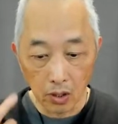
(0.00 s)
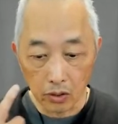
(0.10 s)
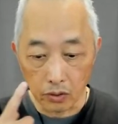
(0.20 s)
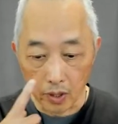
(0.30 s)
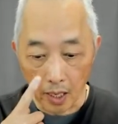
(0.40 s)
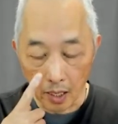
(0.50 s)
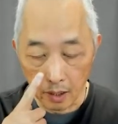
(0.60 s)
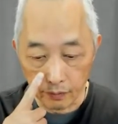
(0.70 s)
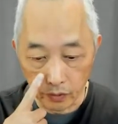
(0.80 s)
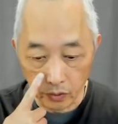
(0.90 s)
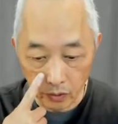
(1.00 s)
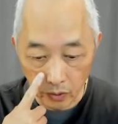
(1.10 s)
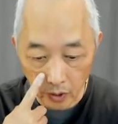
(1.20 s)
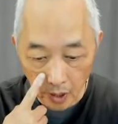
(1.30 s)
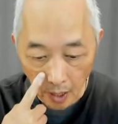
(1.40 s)
You have your
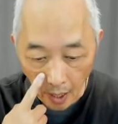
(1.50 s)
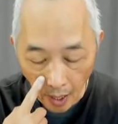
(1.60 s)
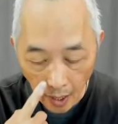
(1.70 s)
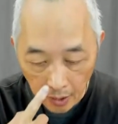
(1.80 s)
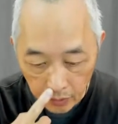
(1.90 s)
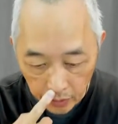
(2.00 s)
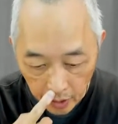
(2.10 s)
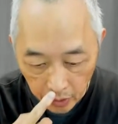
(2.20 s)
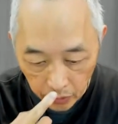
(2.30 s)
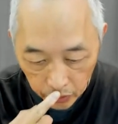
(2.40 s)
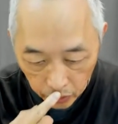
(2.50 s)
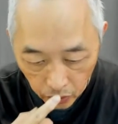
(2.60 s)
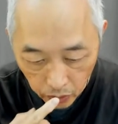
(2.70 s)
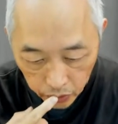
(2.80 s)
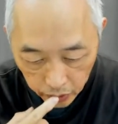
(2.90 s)
eye, your ear, your
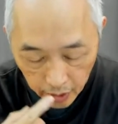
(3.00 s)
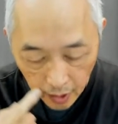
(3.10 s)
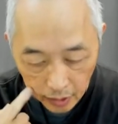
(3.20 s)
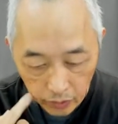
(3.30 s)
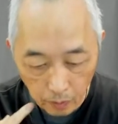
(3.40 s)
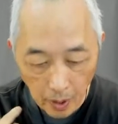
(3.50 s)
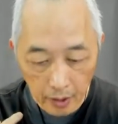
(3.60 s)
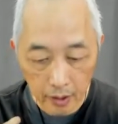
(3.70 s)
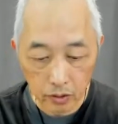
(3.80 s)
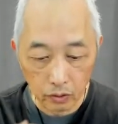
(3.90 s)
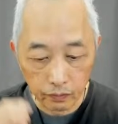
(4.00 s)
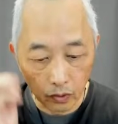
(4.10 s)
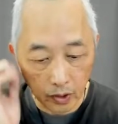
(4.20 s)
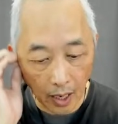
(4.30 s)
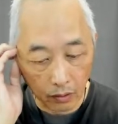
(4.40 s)
nose, your tongue, your body, and so forth.
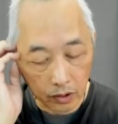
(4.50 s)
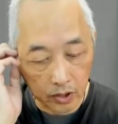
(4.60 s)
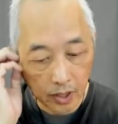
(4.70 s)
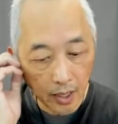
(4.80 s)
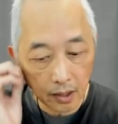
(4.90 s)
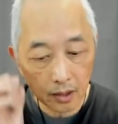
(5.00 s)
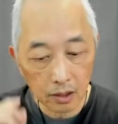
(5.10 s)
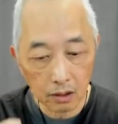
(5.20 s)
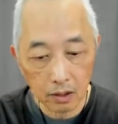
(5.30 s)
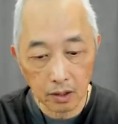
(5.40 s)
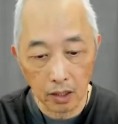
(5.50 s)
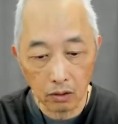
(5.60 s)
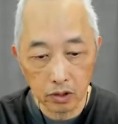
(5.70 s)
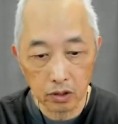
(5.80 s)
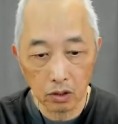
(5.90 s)
Now, the Chinese, they don't
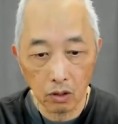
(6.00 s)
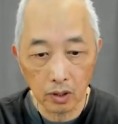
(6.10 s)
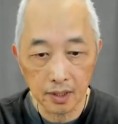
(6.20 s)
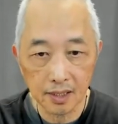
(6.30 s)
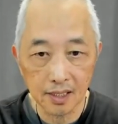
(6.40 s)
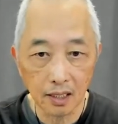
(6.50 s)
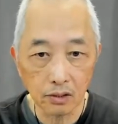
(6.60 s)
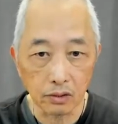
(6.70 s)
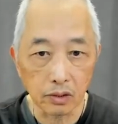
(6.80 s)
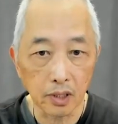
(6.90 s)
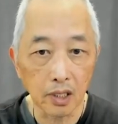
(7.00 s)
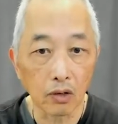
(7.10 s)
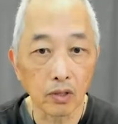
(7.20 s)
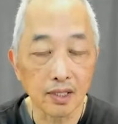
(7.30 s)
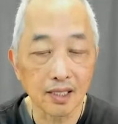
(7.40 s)
just call it sensors, they
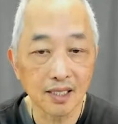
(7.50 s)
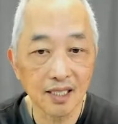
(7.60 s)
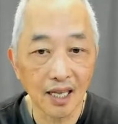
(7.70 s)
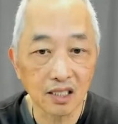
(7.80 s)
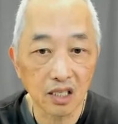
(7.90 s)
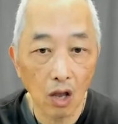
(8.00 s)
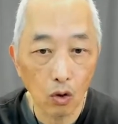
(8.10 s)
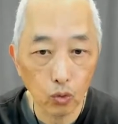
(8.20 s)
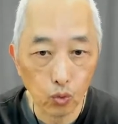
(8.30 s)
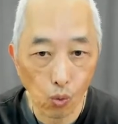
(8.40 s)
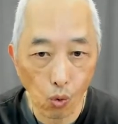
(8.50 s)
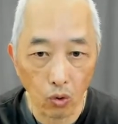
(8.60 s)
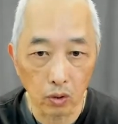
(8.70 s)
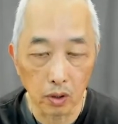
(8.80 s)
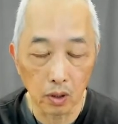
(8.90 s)
call it sense
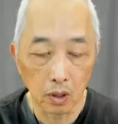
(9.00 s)
door.